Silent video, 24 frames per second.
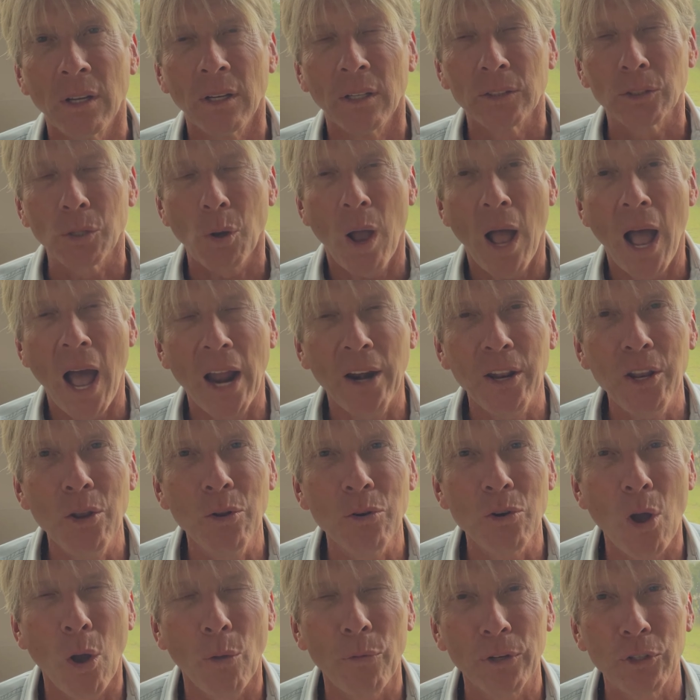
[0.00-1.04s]
So, how do you
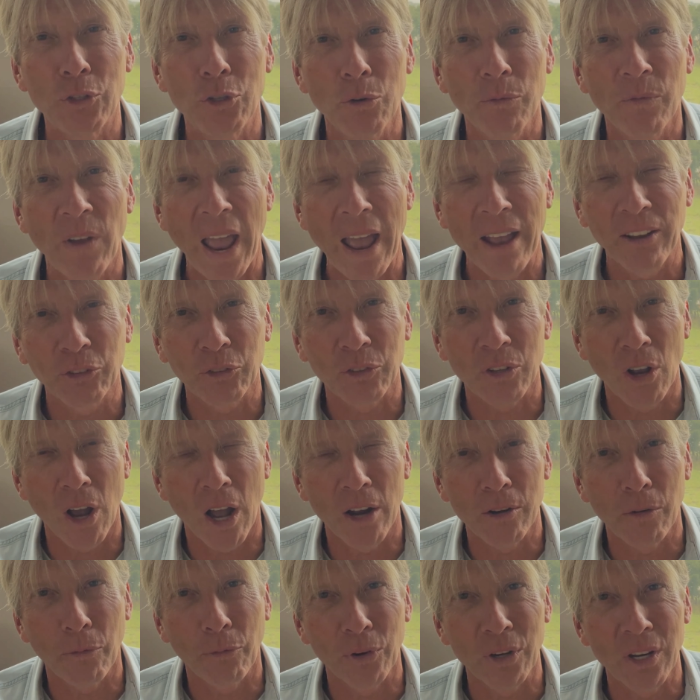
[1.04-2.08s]
know that you've asked
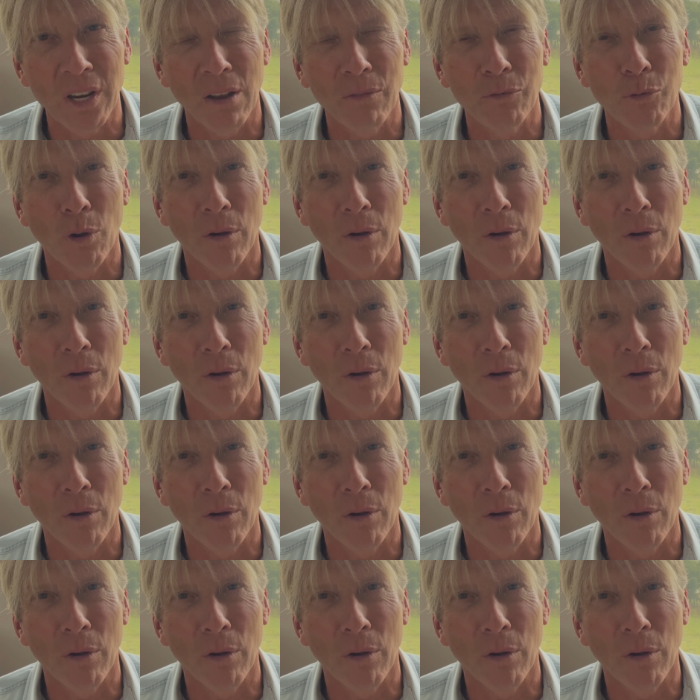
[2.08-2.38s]
God to forgive